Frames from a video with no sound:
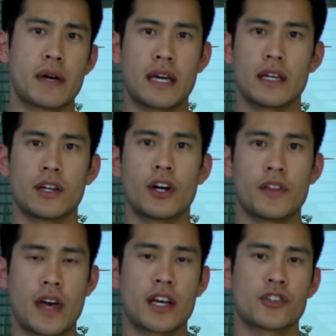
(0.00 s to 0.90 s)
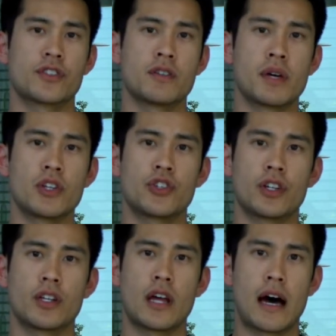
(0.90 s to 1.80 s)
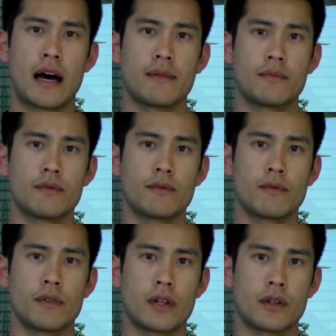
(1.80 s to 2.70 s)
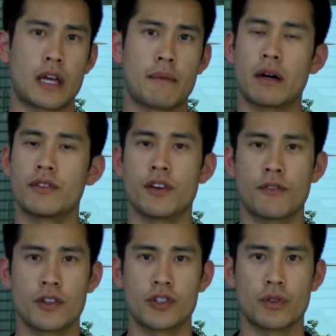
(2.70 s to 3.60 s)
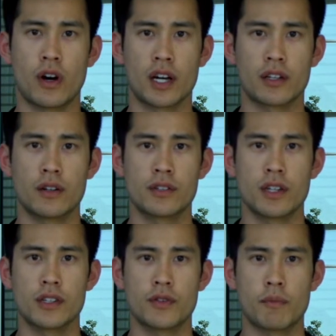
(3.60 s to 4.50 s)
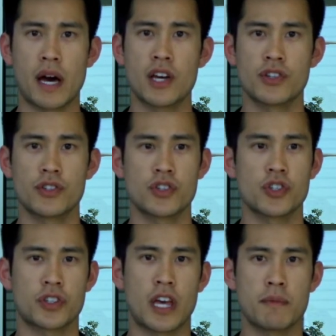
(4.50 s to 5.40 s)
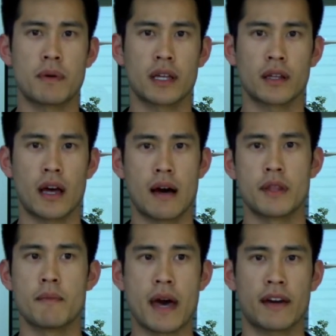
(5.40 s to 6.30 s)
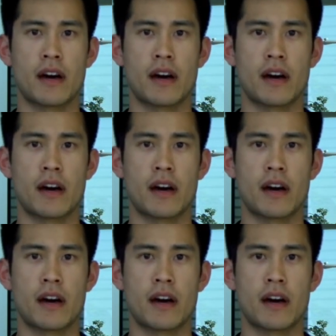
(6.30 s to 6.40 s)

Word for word: me, you know, the extra dimension um, coming up with differential diagnoses for patients and just keeping um, in the back